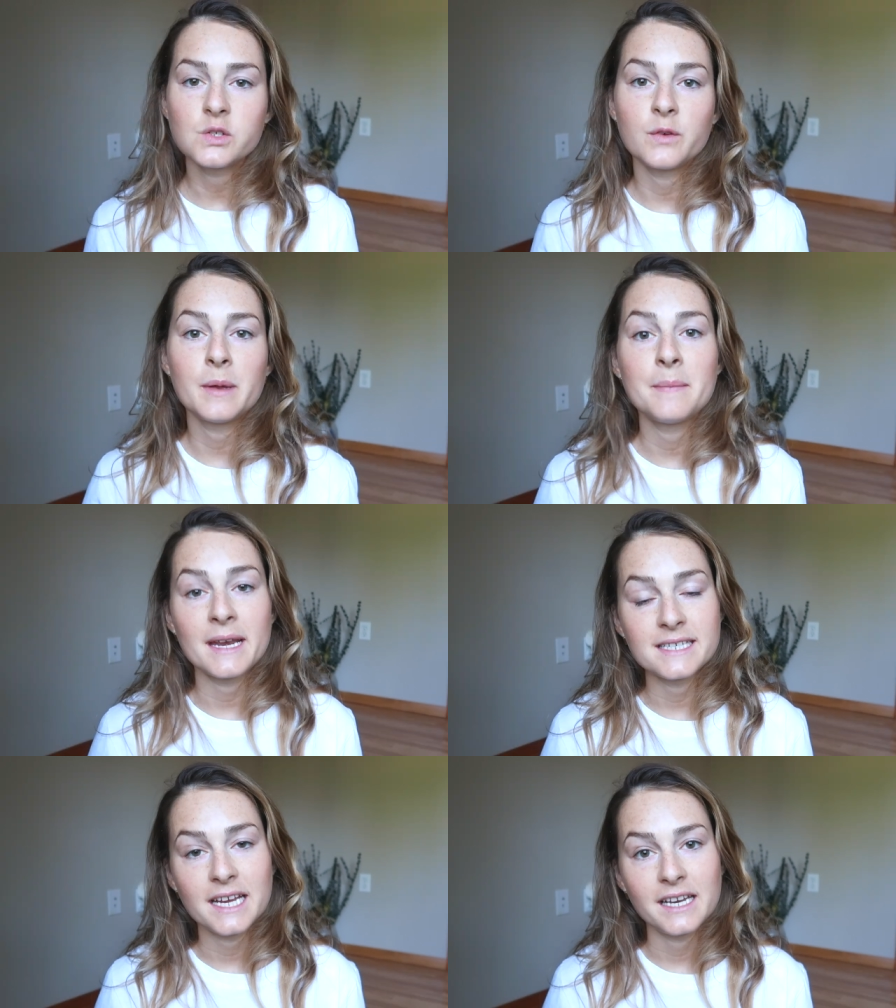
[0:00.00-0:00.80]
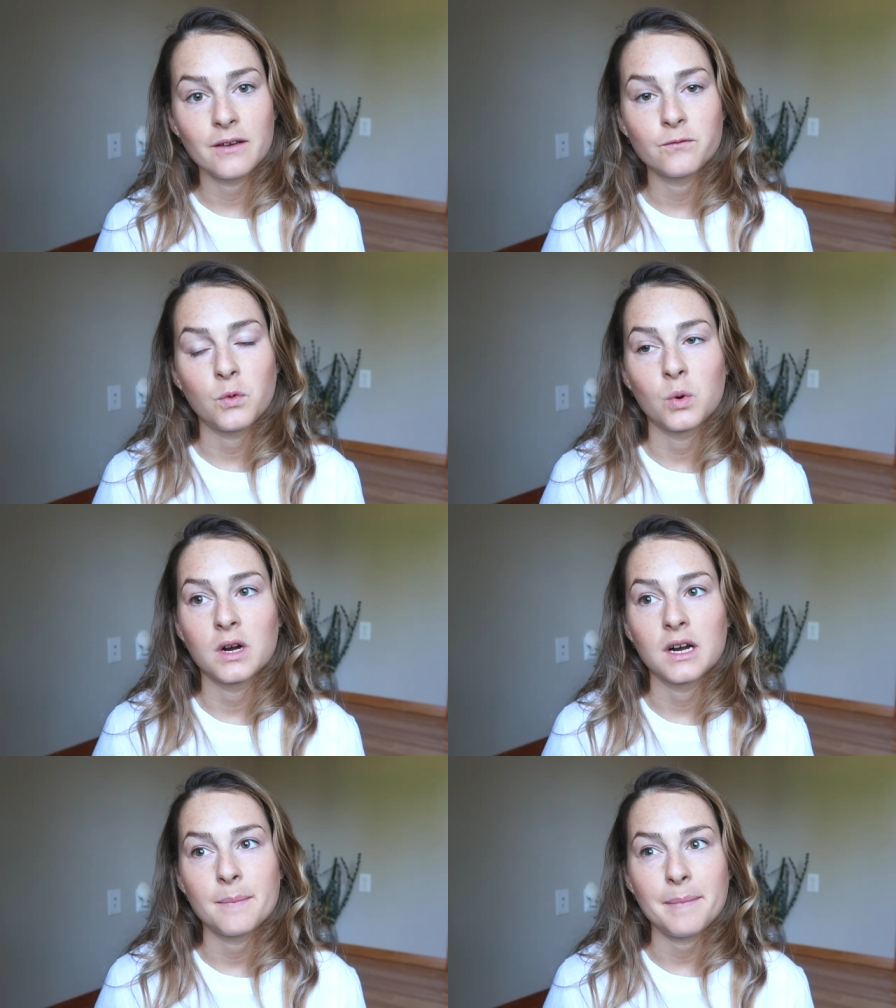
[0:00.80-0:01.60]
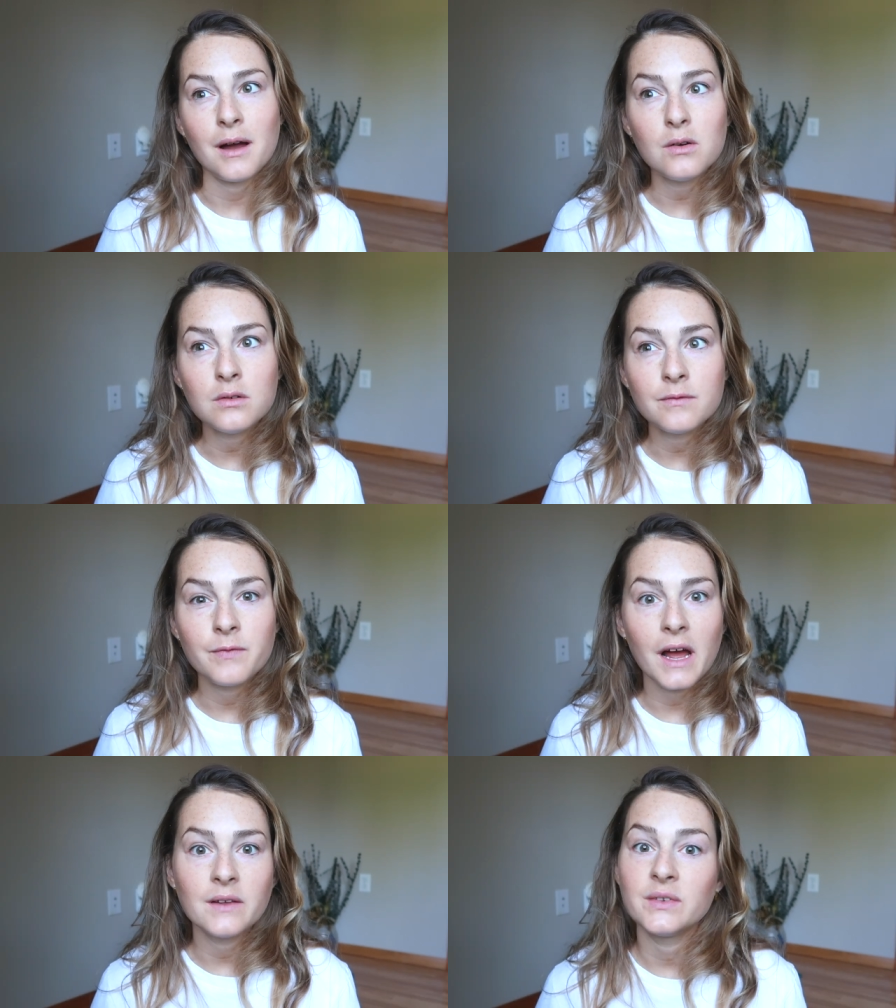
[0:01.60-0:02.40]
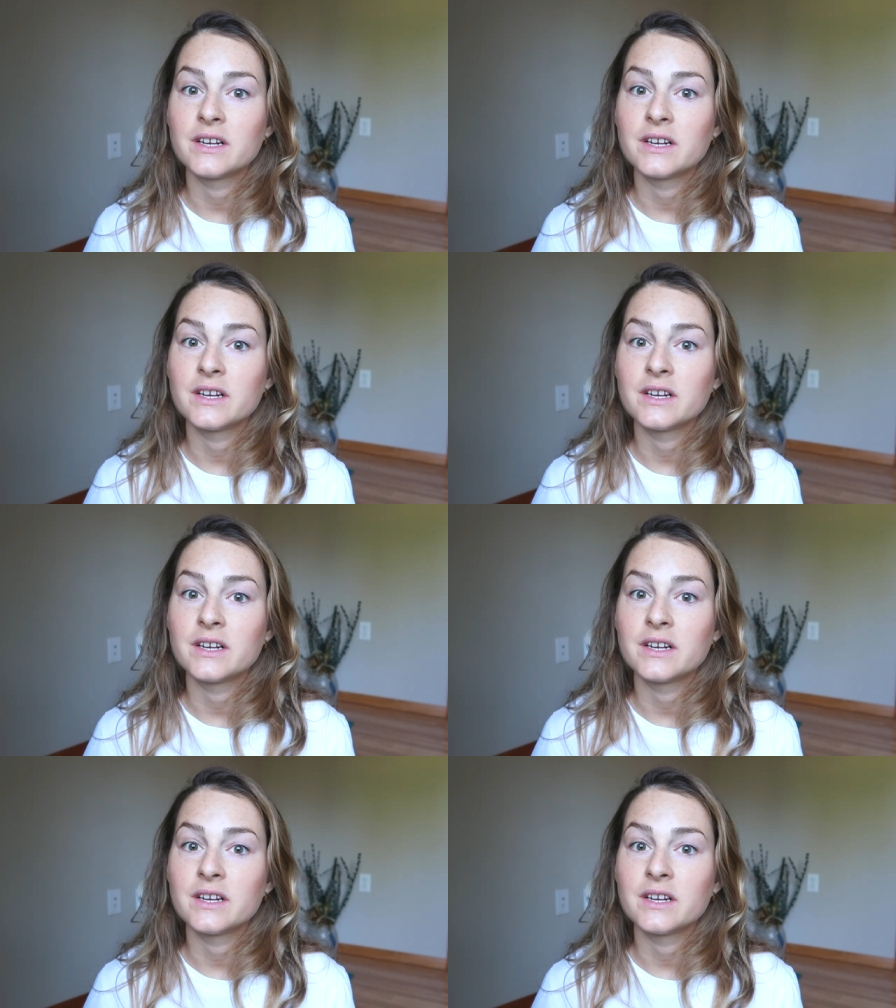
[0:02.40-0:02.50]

So I've been meditating for about five